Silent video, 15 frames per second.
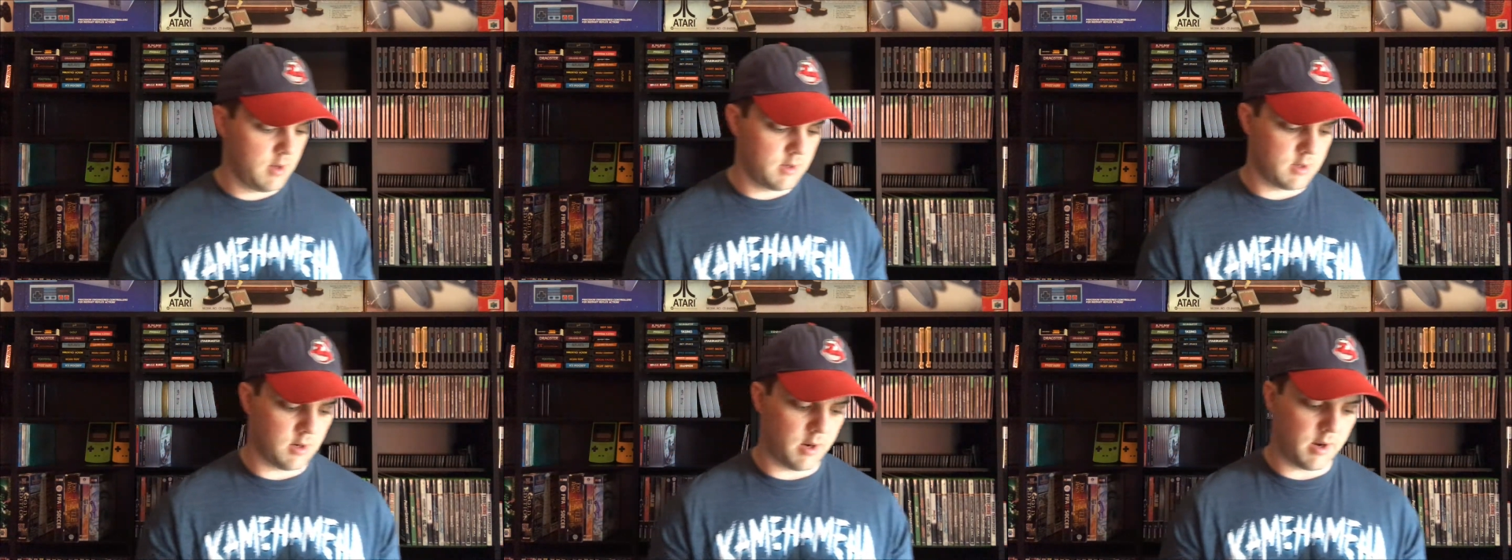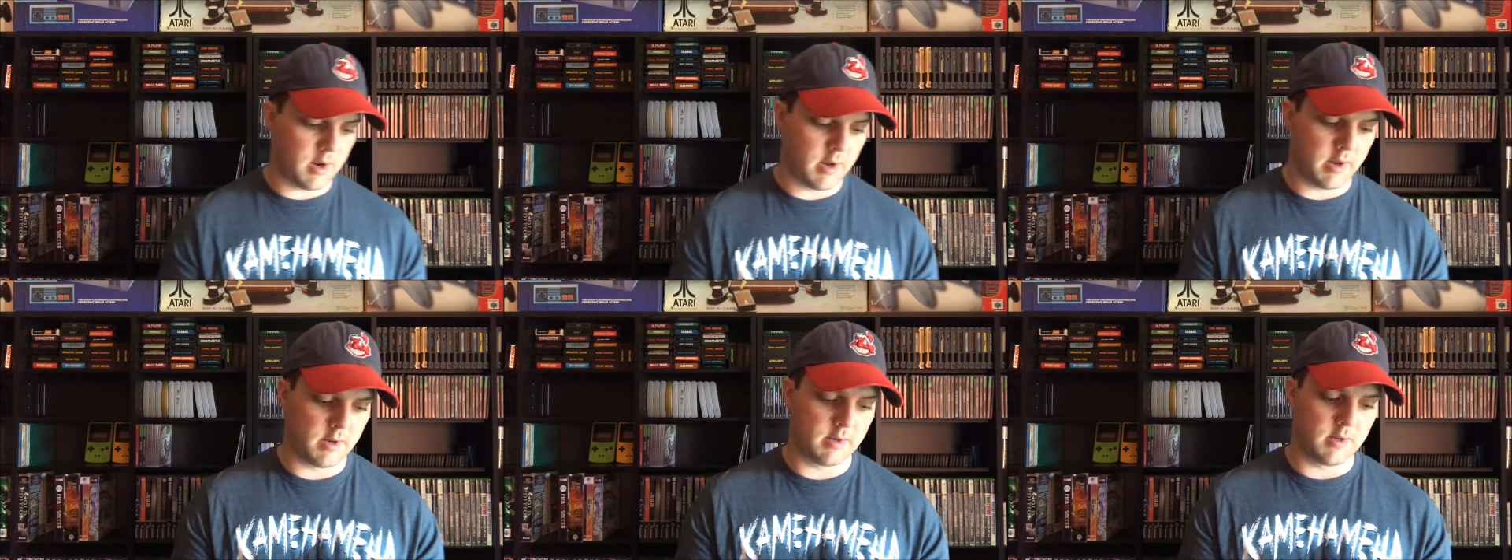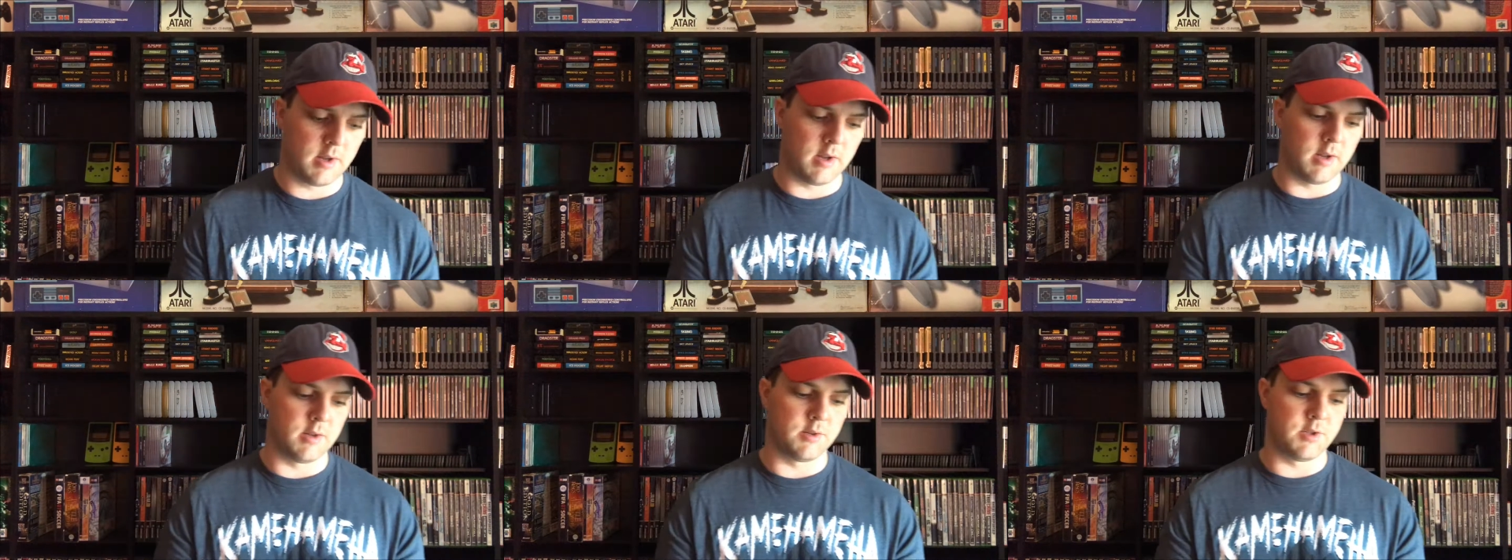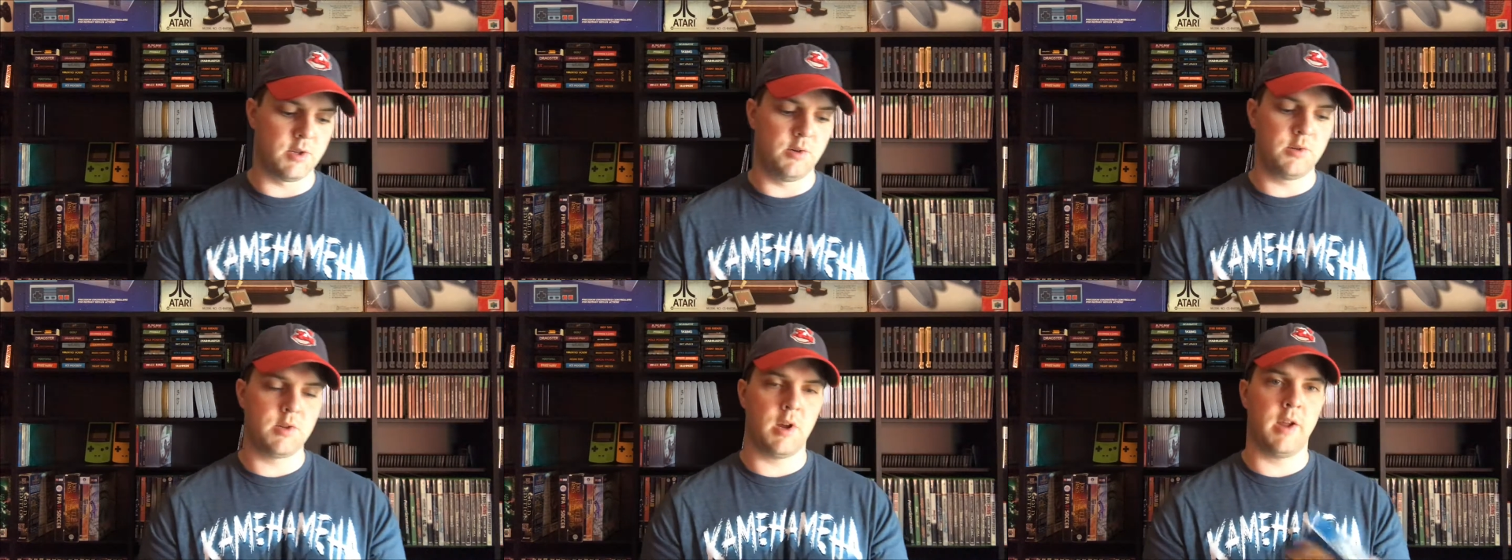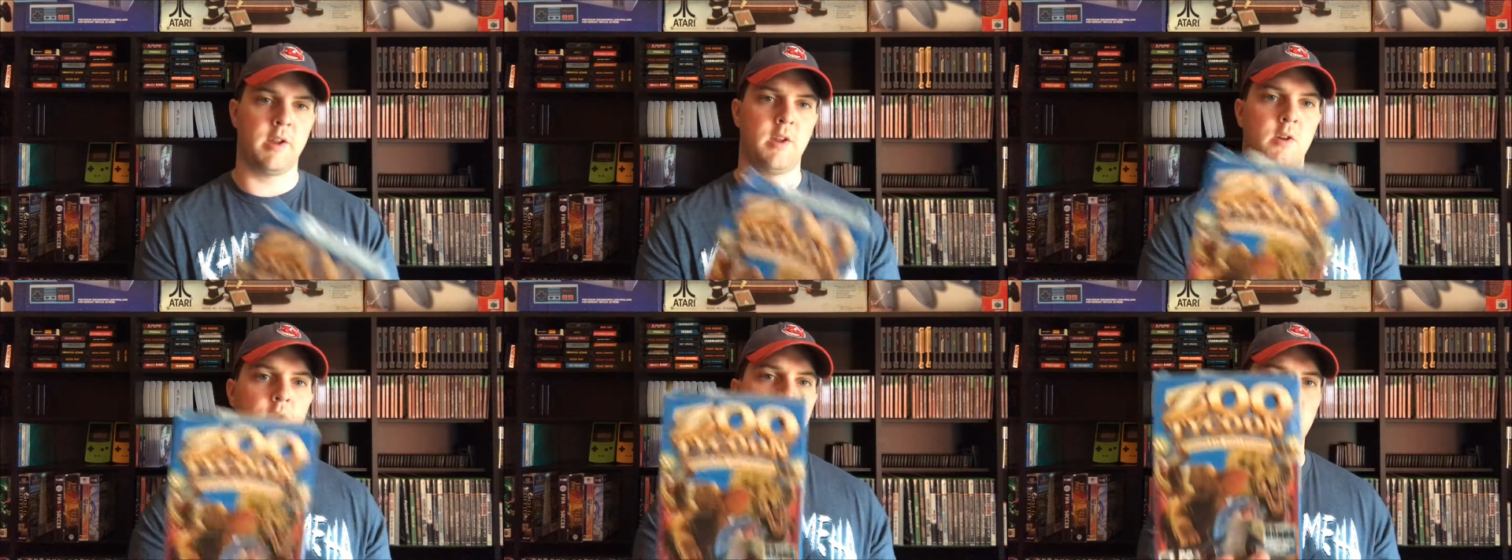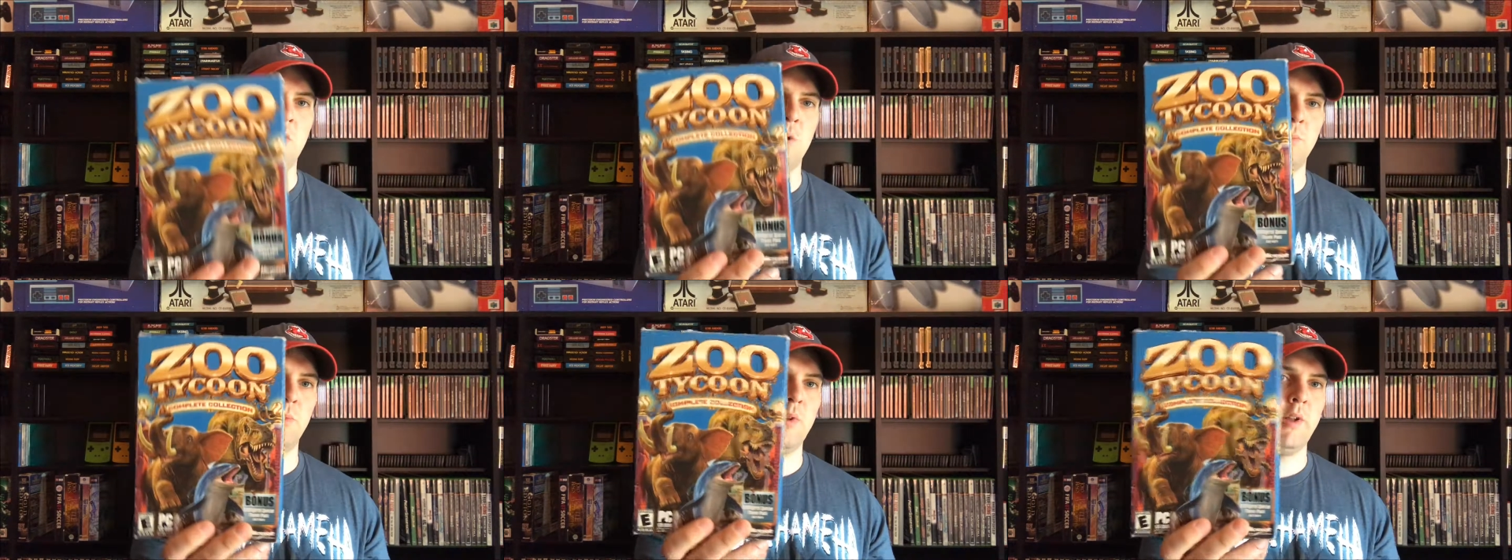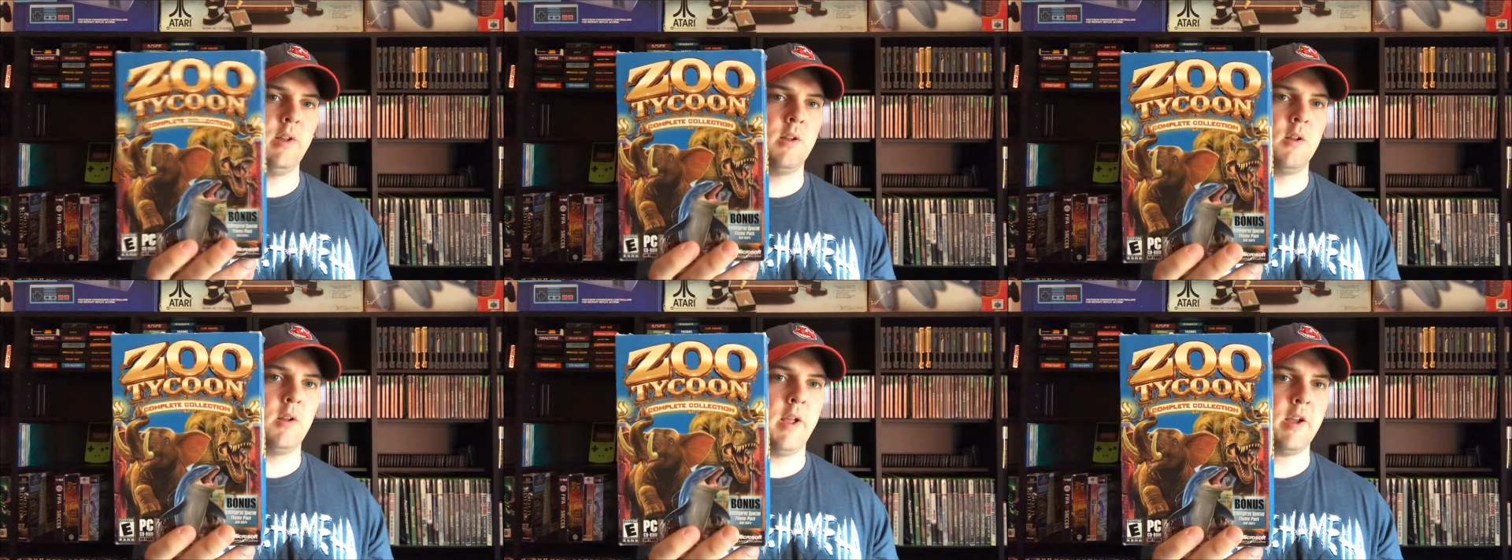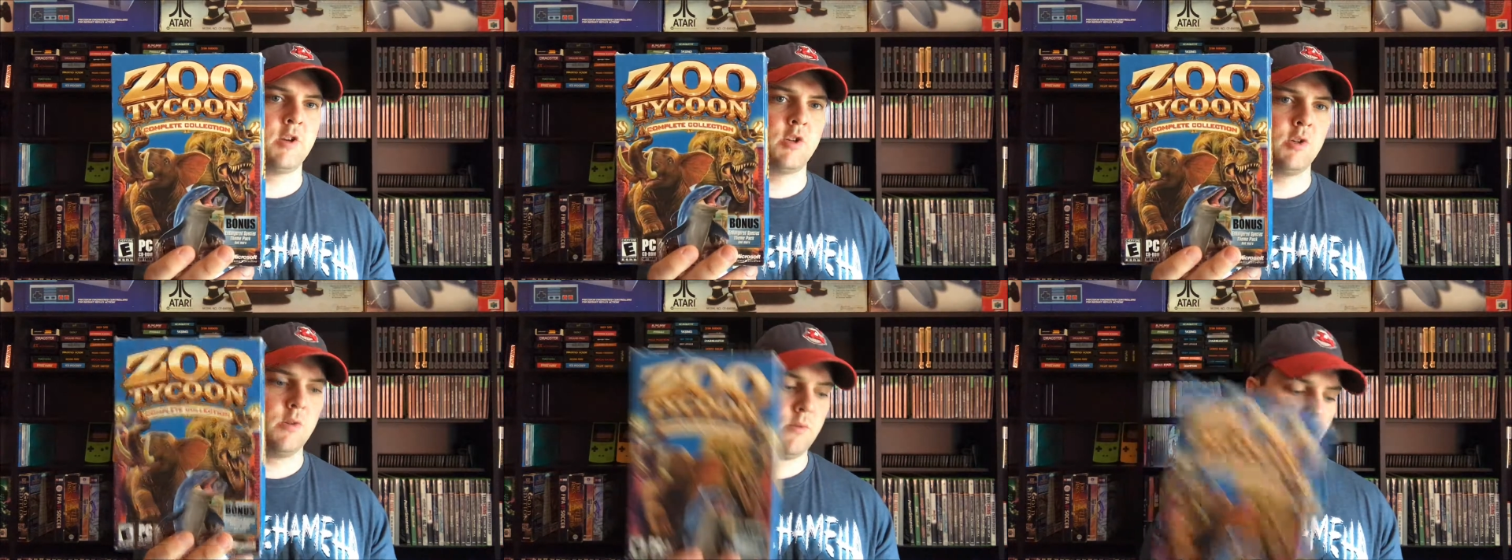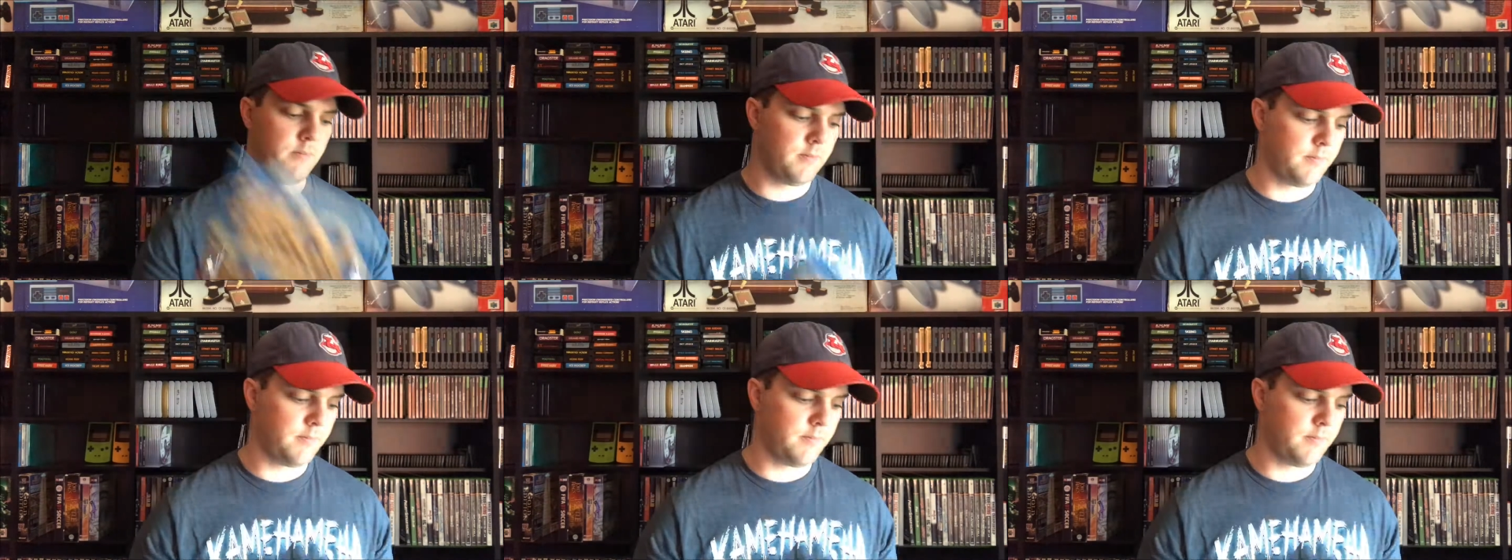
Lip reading: So I got Zoo Tycoon Complete Collection,